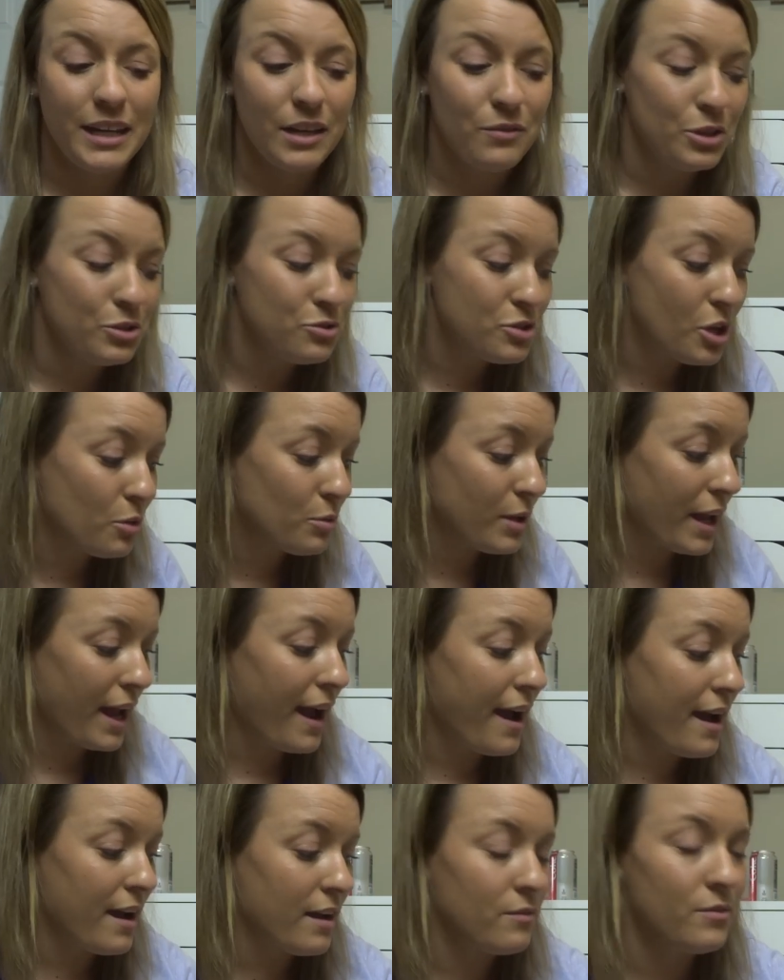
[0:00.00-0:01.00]
If you don't
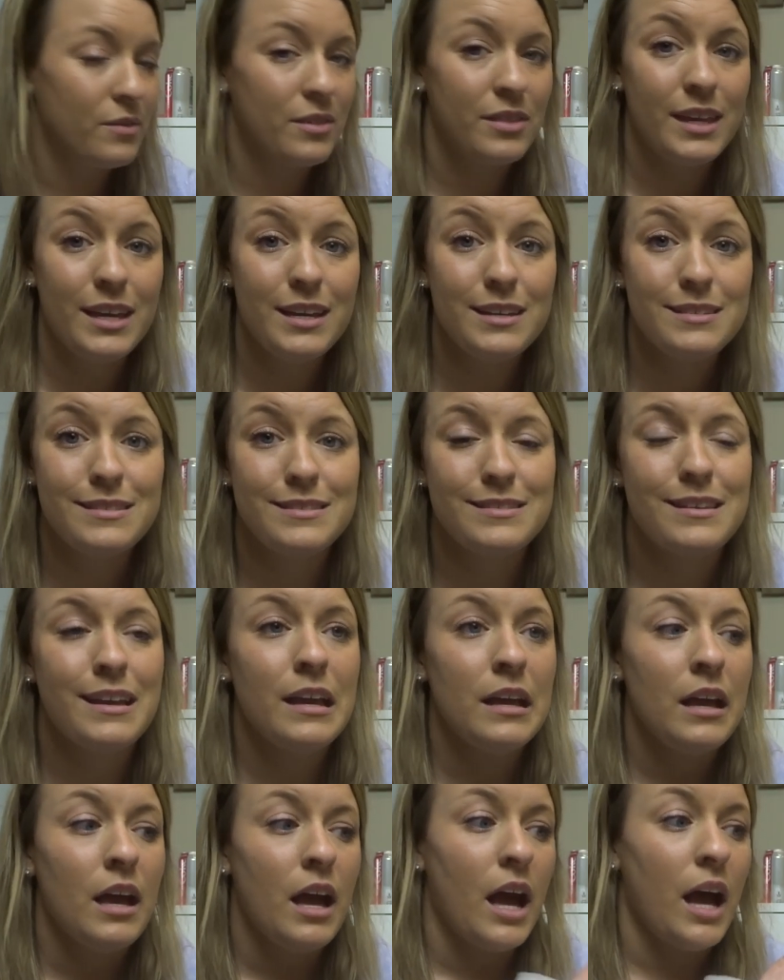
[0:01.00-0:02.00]
have this,
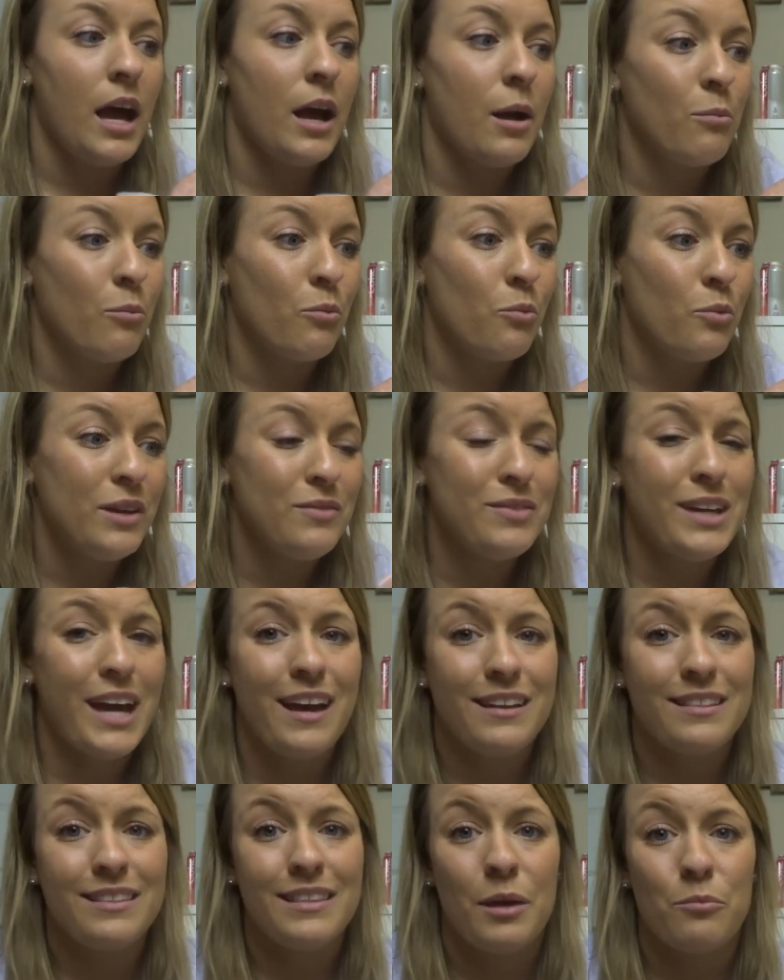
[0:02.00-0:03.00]
um, we've
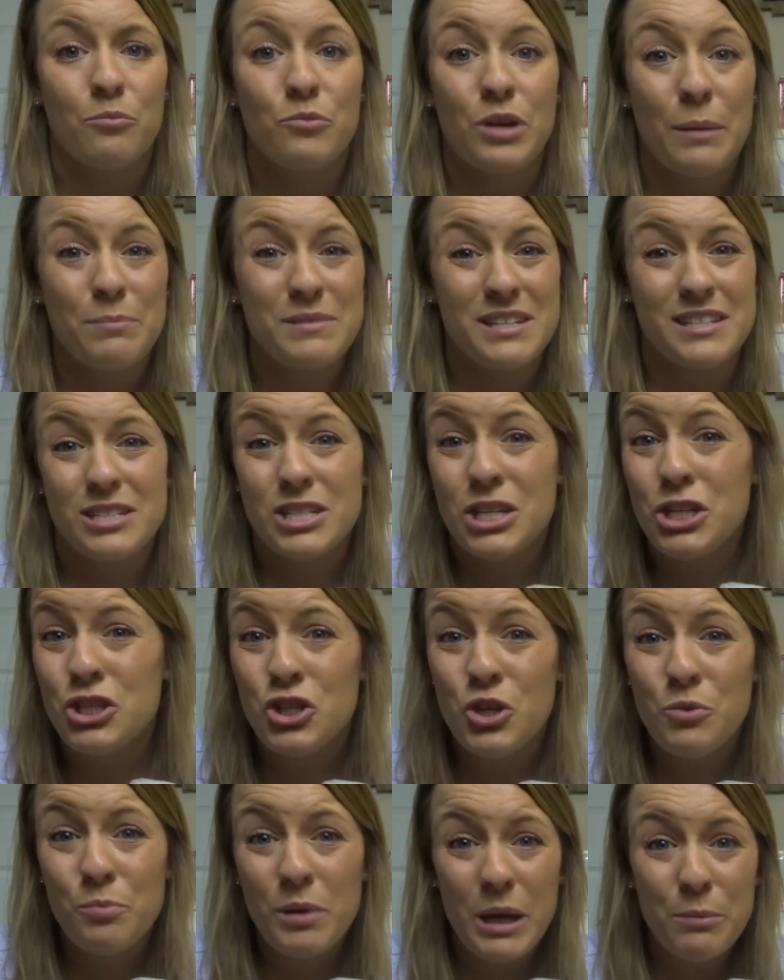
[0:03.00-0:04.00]
gotten them wrapped in
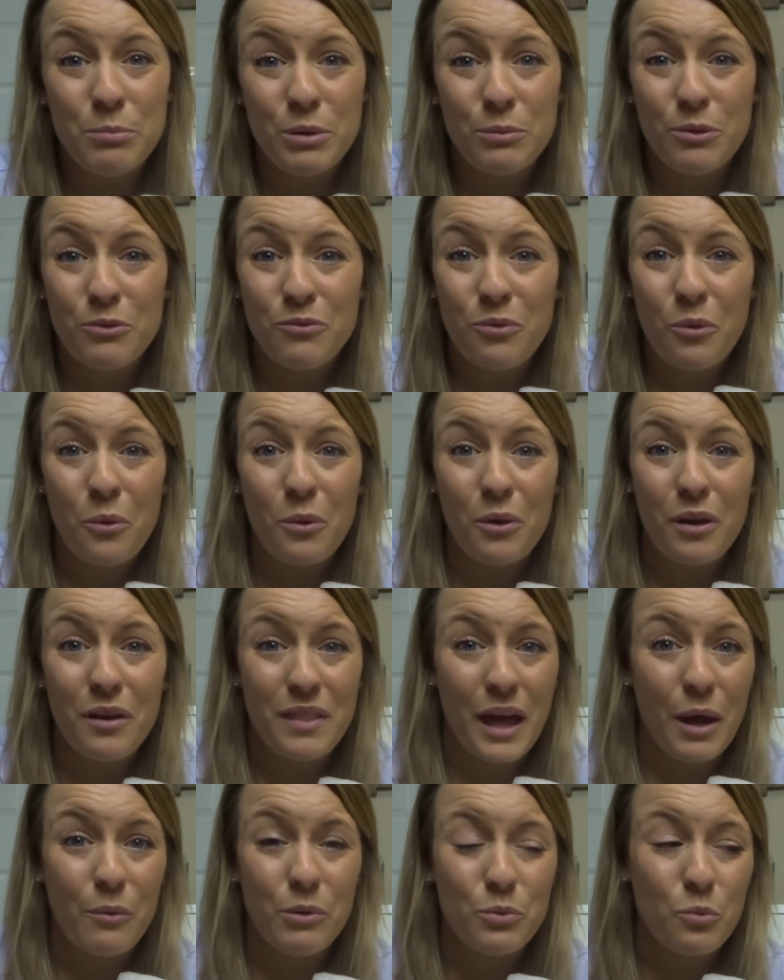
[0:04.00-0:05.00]
tissue paper before.
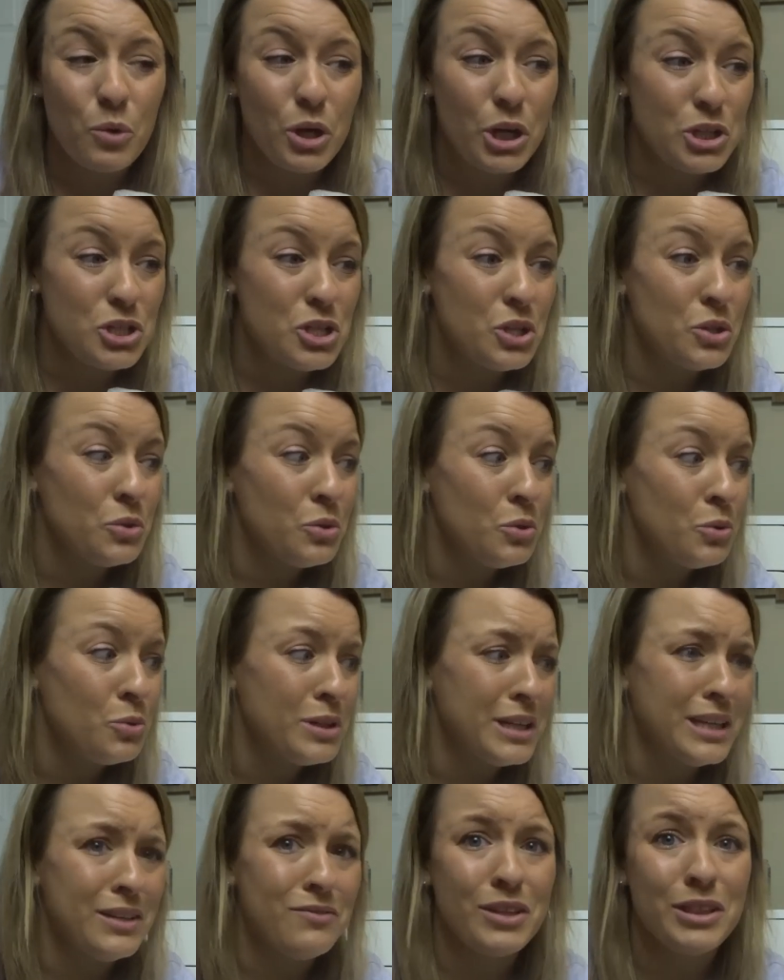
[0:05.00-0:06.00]
That would work
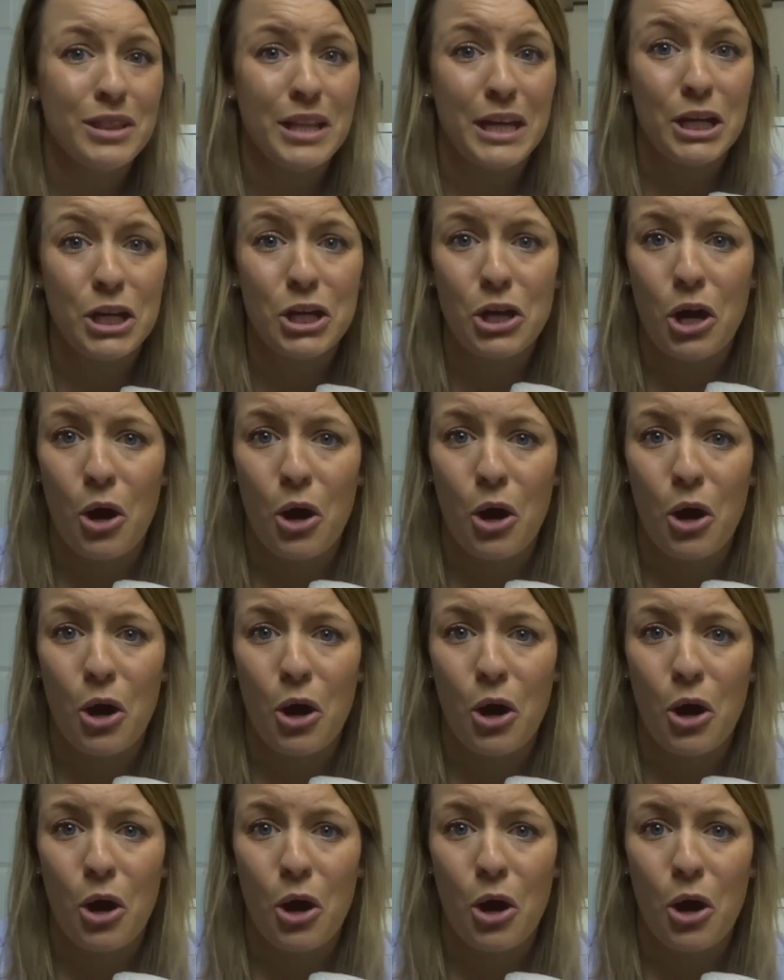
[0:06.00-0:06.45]
too, even like